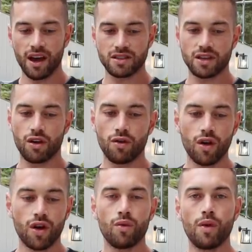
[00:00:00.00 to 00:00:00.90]
So
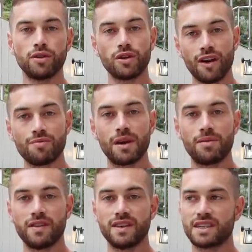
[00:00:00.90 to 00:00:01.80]
when we do have
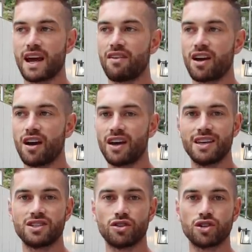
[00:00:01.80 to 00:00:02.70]
people in this area,
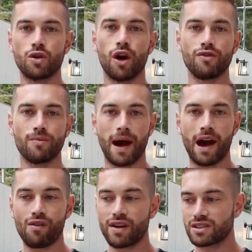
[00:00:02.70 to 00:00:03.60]
it's not too
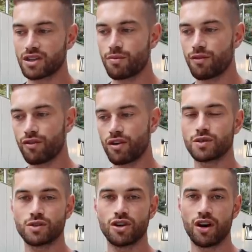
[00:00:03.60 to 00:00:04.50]
overpowering. So before I
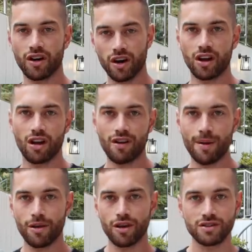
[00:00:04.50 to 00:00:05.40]
switch it on, I'm going to go and
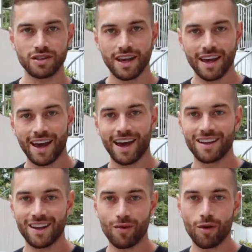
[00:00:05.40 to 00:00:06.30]
grab those
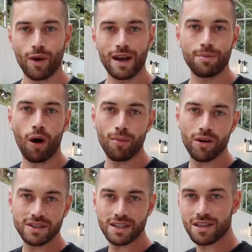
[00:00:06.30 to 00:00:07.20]
and we'll quickly pop
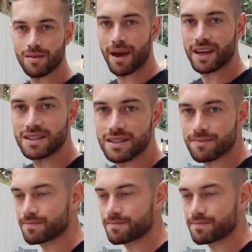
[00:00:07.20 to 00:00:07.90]
those into the base.